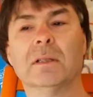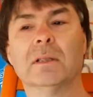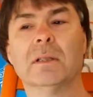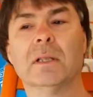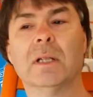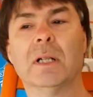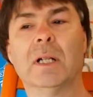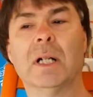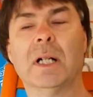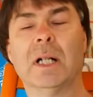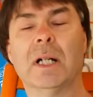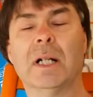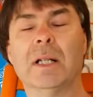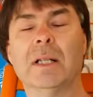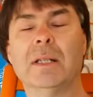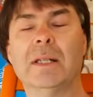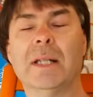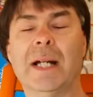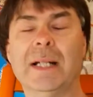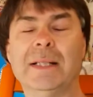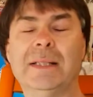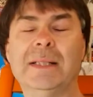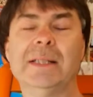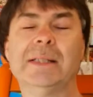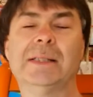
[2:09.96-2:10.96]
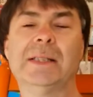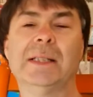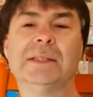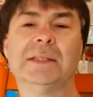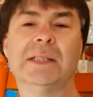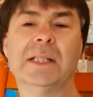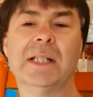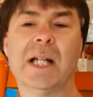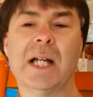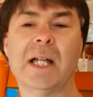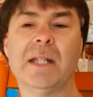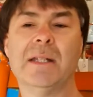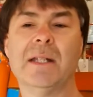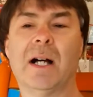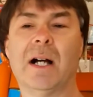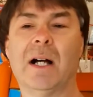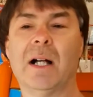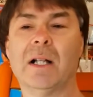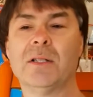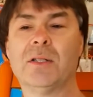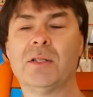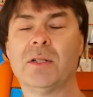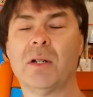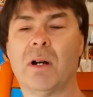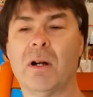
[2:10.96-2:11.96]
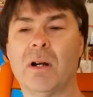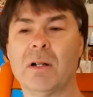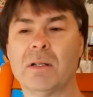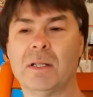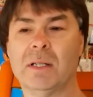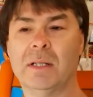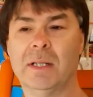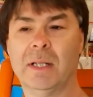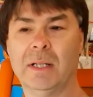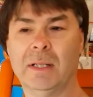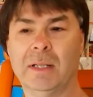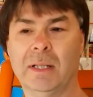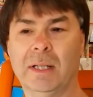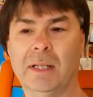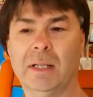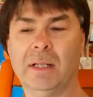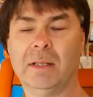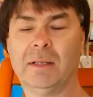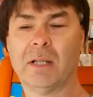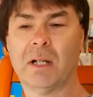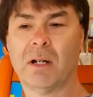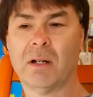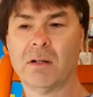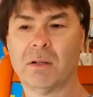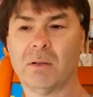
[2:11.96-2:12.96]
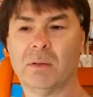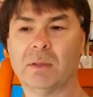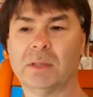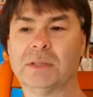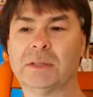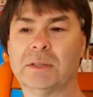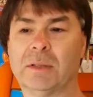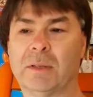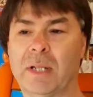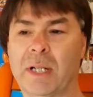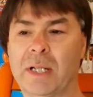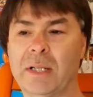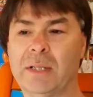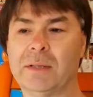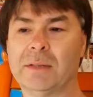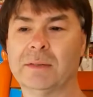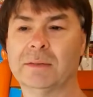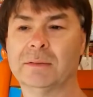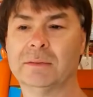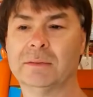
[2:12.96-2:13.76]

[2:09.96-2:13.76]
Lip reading: 1969 Dodge Charger that needed total restoration.